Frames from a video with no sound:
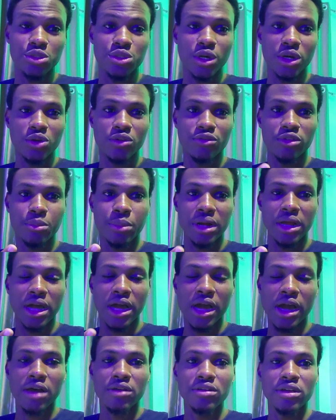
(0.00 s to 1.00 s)
So I want to flip an
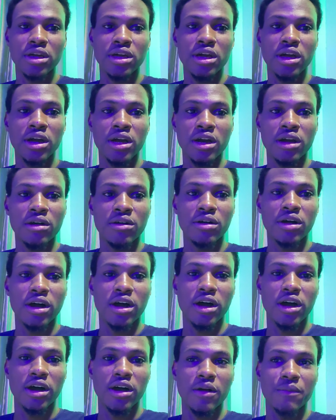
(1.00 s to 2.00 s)
account,
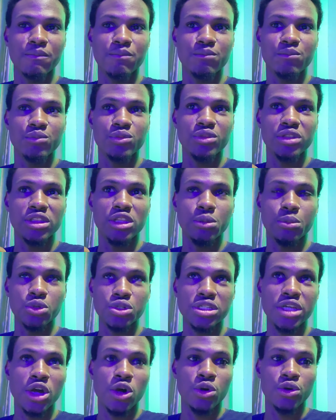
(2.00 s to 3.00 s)
um,
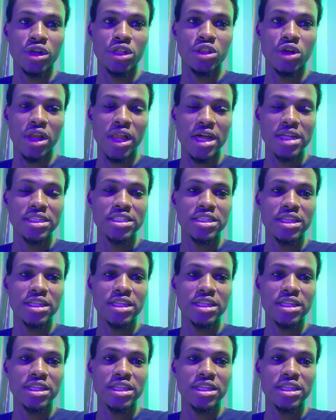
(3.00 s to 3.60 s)
deposited one hundred dollars.